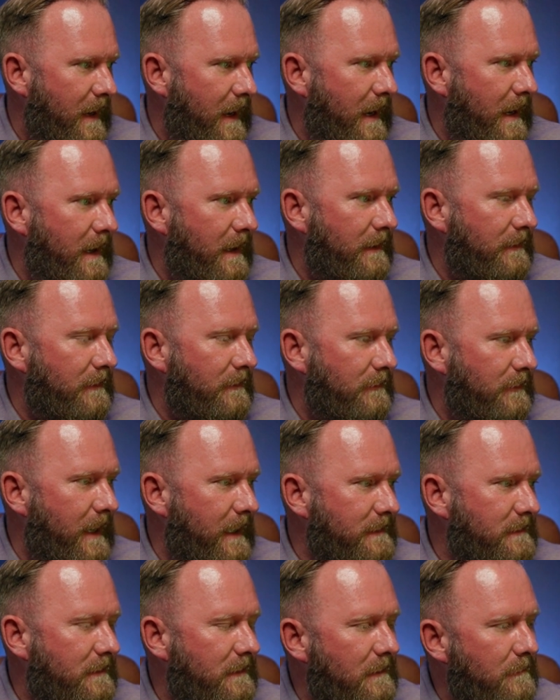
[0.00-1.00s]
And
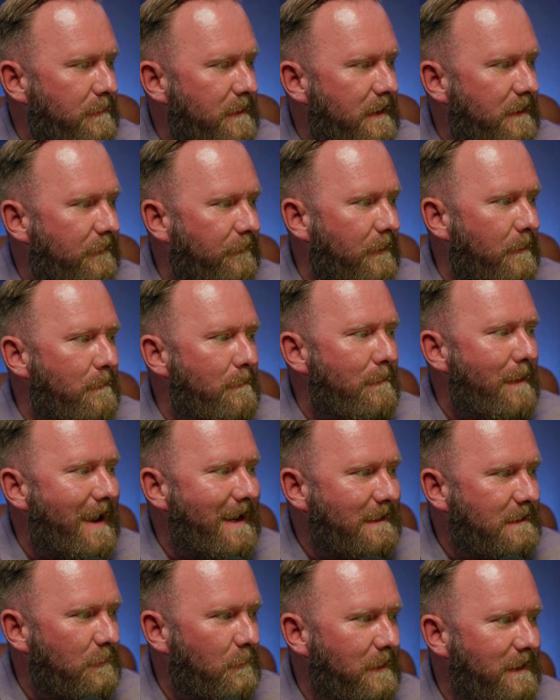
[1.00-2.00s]
that's going to be from
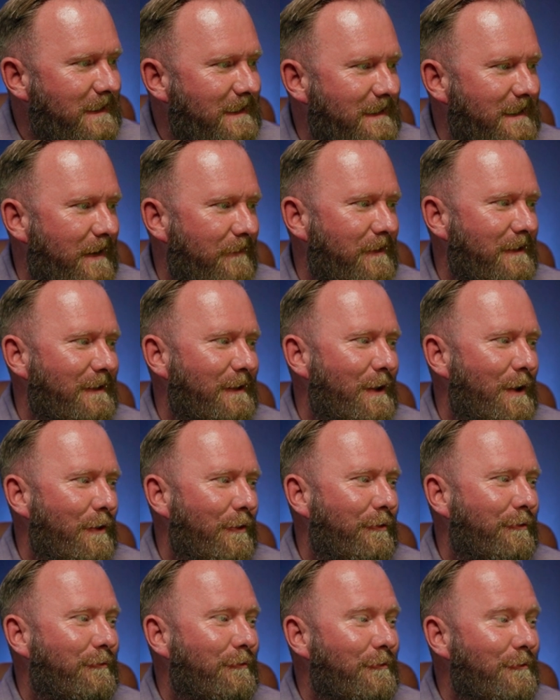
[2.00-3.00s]
May 27
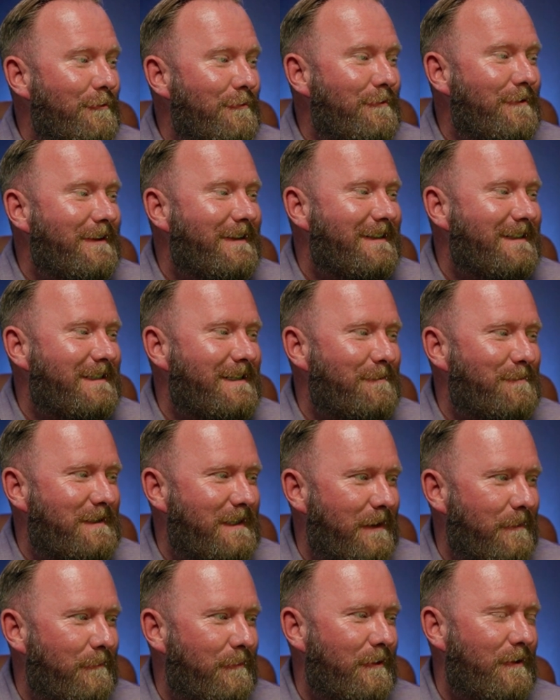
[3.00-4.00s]
through
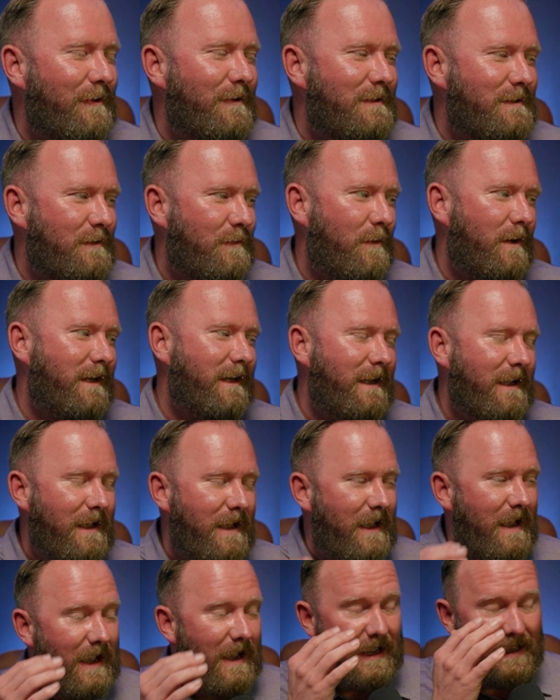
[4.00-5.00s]
September 20.
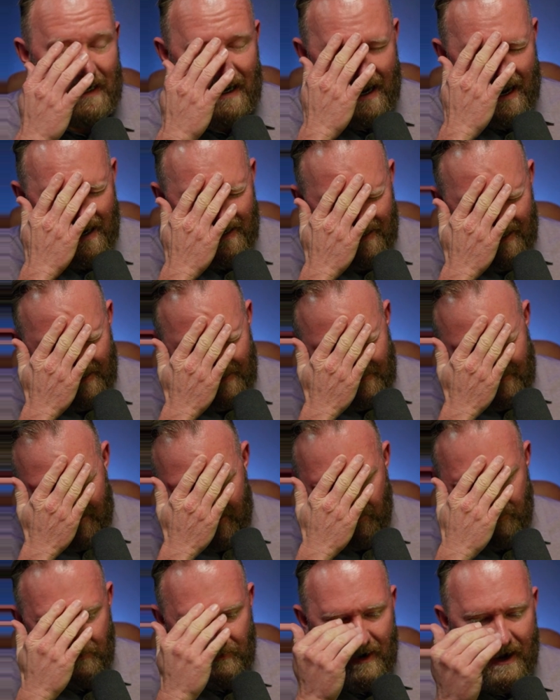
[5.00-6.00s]
And I got to
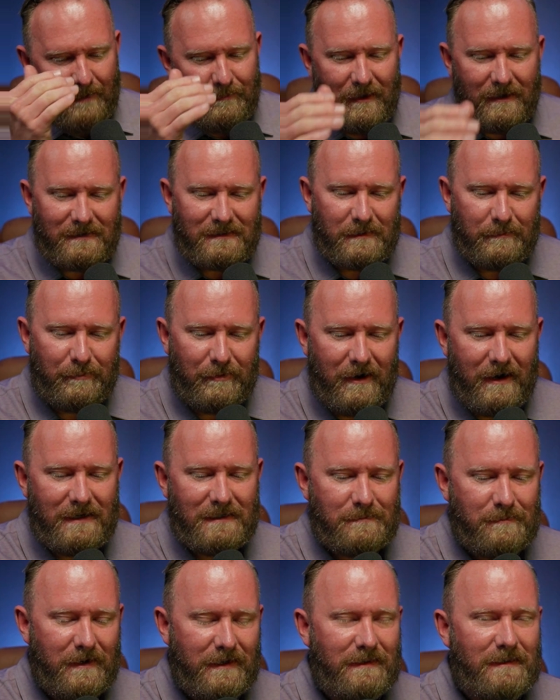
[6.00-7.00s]
tell you, I'm not
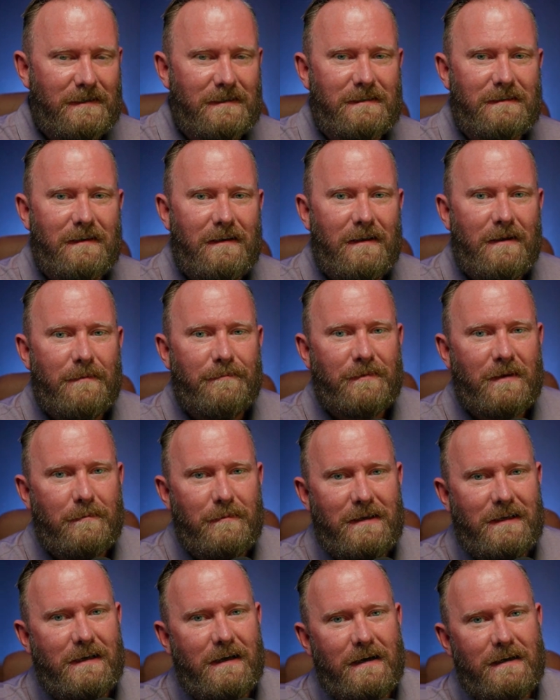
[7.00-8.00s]
surprised by this,
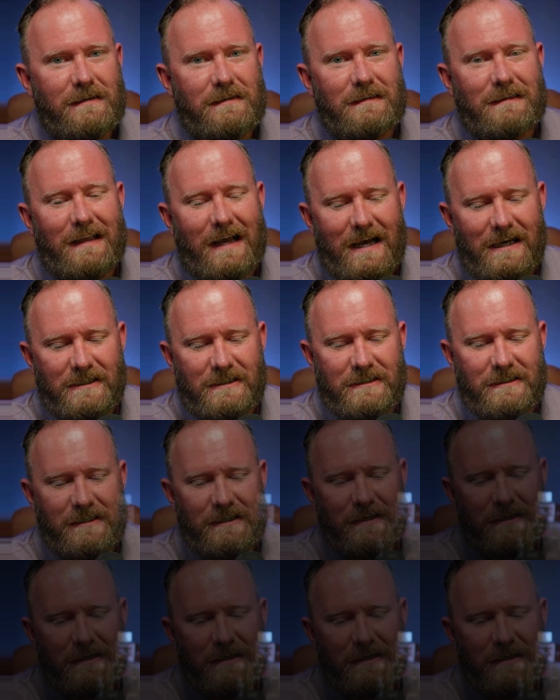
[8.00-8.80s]
because last